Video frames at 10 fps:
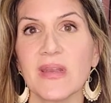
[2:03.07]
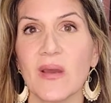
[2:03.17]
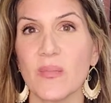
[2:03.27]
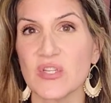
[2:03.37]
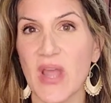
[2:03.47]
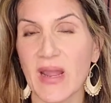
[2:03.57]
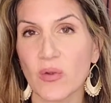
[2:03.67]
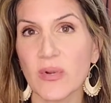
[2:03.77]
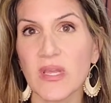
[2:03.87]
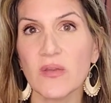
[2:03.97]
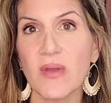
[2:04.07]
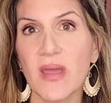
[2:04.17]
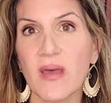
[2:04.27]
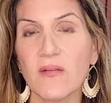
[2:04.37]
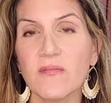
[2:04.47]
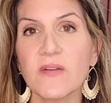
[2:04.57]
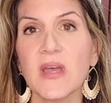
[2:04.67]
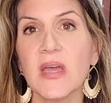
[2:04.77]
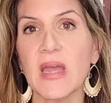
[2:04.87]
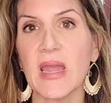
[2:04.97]
how much equity you have
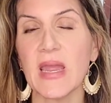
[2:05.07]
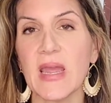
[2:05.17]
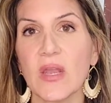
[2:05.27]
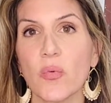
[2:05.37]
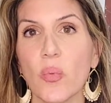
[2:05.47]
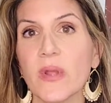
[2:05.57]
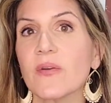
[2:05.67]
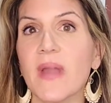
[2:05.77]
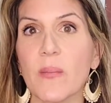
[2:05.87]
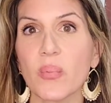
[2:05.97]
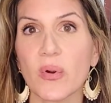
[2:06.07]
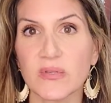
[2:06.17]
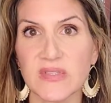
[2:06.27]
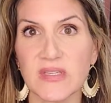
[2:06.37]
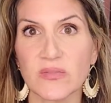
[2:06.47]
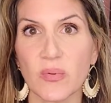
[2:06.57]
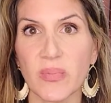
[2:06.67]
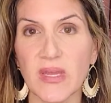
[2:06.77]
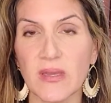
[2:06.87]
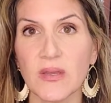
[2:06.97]
and what your net proceeds will
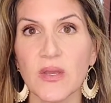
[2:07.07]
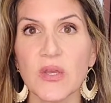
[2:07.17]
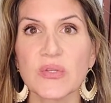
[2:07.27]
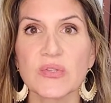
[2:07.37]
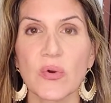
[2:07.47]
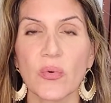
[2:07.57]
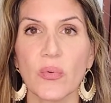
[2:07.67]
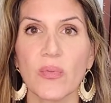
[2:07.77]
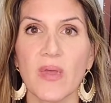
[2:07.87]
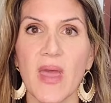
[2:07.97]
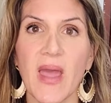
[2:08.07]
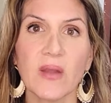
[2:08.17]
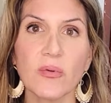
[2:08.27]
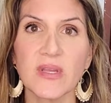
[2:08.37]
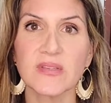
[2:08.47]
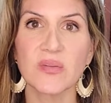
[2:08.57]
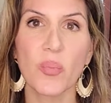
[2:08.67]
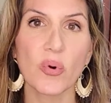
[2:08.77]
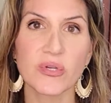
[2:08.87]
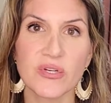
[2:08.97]
be. So the equity is the
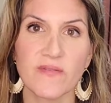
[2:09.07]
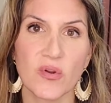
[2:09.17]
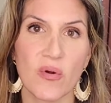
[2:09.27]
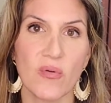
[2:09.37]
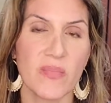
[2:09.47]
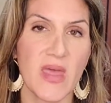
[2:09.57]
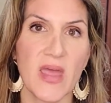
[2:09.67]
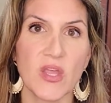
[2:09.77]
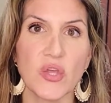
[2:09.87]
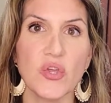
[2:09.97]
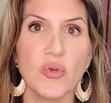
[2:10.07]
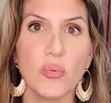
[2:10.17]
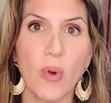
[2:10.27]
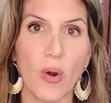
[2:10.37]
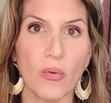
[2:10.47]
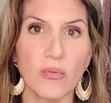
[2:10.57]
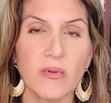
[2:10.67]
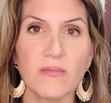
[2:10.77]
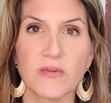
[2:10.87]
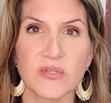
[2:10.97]
portion of your home that you own
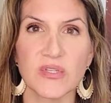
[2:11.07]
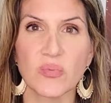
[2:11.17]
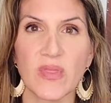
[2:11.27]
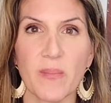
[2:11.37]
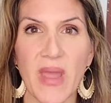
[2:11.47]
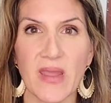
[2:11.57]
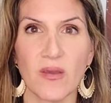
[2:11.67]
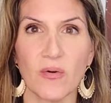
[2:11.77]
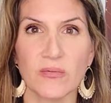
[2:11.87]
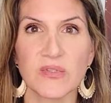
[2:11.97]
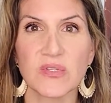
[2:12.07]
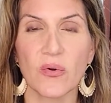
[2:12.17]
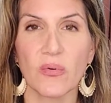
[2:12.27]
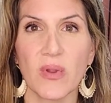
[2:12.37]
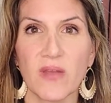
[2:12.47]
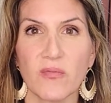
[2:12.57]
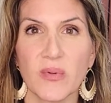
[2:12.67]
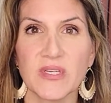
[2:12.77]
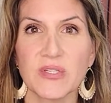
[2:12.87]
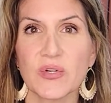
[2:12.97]
versus what the bank owns. So if we
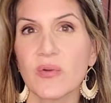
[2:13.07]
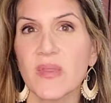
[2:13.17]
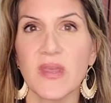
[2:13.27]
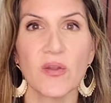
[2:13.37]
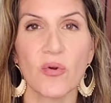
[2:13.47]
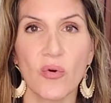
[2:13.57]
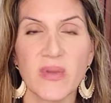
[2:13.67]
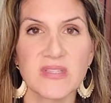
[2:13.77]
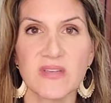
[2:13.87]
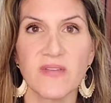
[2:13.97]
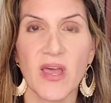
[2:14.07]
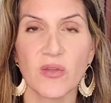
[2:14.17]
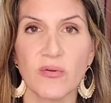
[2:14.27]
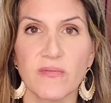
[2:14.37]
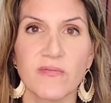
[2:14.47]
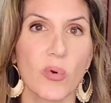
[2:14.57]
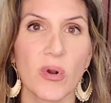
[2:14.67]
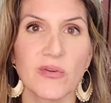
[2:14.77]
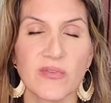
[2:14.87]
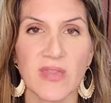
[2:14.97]
determine that your home has a value of
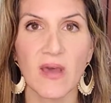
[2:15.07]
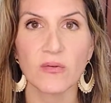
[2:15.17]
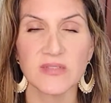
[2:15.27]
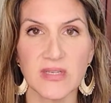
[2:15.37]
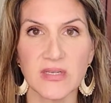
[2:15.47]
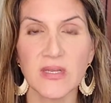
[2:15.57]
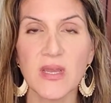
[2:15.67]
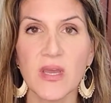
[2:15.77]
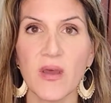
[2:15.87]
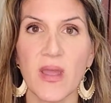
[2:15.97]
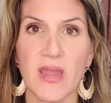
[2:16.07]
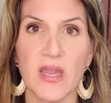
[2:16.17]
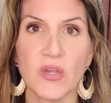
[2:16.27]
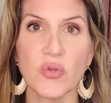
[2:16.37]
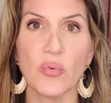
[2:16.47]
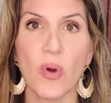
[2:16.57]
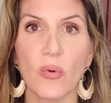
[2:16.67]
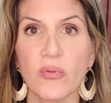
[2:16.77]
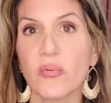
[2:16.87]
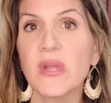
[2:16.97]
$400,000 and you owe
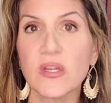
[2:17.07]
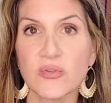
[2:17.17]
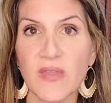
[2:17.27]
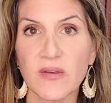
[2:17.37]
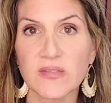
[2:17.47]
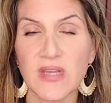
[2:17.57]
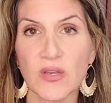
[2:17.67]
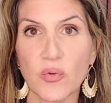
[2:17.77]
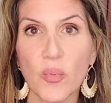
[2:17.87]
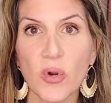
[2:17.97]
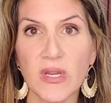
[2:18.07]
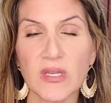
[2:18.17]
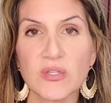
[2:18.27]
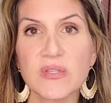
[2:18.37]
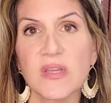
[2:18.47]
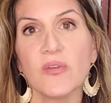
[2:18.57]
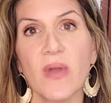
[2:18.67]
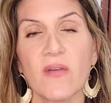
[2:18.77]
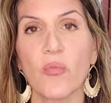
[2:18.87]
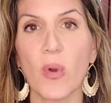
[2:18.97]
$300,000 on your mortgage, then you
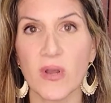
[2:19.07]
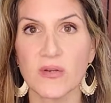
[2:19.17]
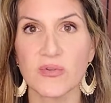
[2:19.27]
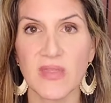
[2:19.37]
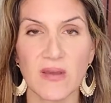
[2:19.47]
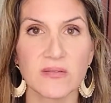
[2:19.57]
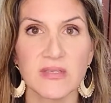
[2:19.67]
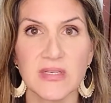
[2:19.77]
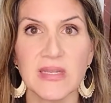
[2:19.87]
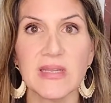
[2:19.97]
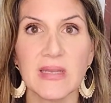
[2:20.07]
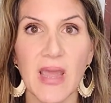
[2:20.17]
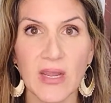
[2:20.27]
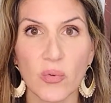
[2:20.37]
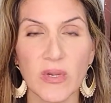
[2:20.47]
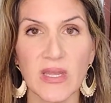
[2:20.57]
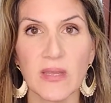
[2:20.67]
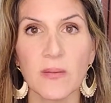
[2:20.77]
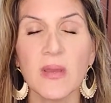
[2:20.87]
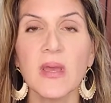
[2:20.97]
have $100,000 in equity.
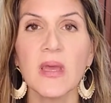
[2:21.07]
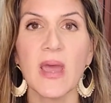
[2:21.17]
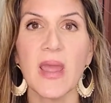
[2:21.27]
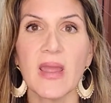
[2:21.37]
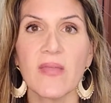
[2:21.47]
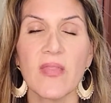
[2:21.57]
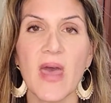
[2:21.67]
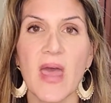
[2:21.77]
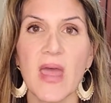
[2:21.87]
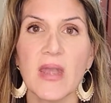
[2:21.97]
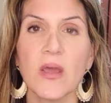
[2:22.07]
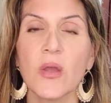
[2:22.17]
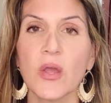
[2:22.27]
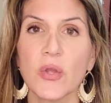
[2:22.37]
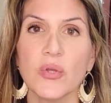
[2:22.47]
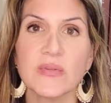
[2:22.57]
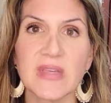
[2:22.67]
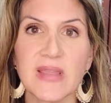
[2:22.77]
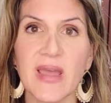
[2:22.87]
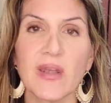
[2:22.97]
And then using
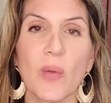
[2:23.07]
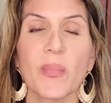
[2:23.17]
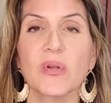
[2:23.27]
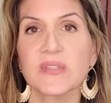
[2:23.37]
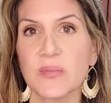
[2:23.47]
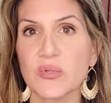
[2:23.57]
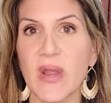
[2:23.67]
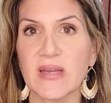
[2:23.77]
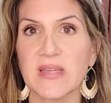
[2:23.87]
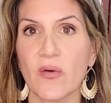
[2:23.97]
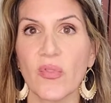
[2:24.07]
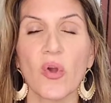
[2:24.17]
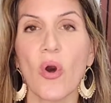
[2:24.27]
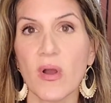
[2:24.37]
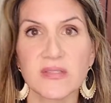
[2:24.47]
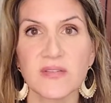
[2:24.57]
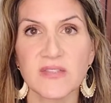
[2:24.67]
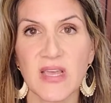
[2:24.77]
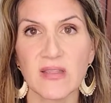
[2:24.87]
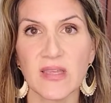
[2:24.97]
that number, subtract out the cost of
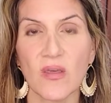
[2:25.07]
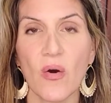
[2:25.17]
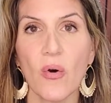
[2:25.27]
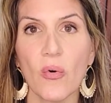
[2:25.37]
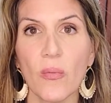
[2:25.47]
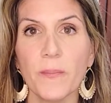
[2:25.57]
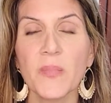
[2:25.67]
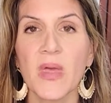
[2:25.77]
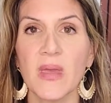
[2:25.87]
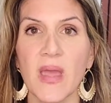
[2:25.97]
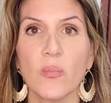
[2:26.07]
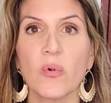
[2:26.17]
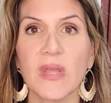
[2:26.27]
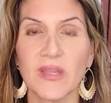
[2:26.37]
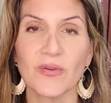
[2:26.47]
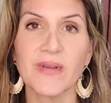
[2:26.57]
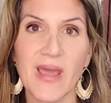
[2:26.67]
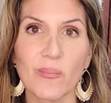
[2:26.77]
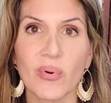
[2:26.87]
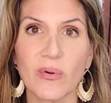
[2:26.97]
selling the home, and we'll get your
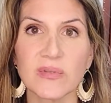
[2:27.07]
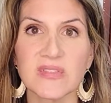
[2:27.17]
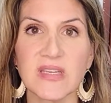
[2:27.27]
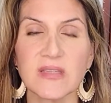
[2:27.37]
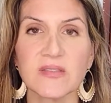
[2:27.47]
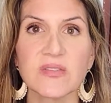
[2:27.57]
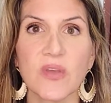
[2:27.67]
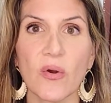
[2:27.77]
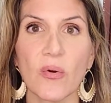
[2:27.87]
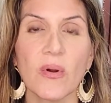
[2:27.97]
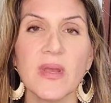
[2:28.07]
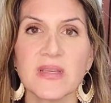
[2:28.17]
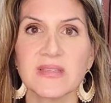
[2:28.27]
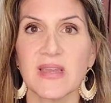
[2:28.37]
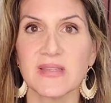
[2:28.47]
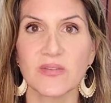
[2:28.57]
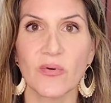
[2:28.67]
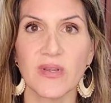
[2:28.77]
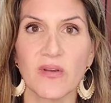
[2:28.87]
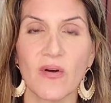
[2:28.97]
net proceeds. So say it's
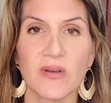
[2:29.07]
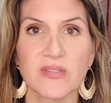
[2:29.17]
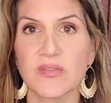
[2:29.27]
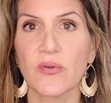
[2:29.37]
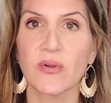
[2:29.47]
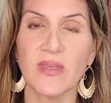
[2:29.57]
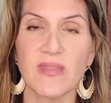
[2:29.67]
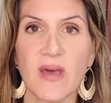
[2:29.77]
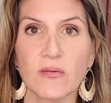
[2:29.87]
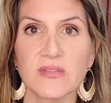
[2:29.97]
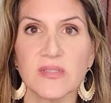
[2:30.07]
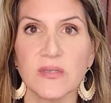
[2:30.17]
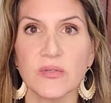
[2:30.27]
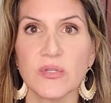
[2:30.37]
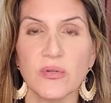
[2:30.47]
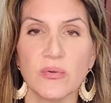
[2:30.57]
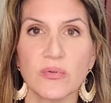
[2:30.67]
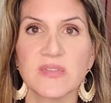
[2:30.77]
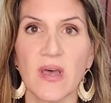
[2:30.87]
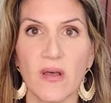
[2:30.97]
going to cost $30,000 to
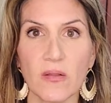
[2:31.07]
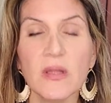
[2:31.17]
sell.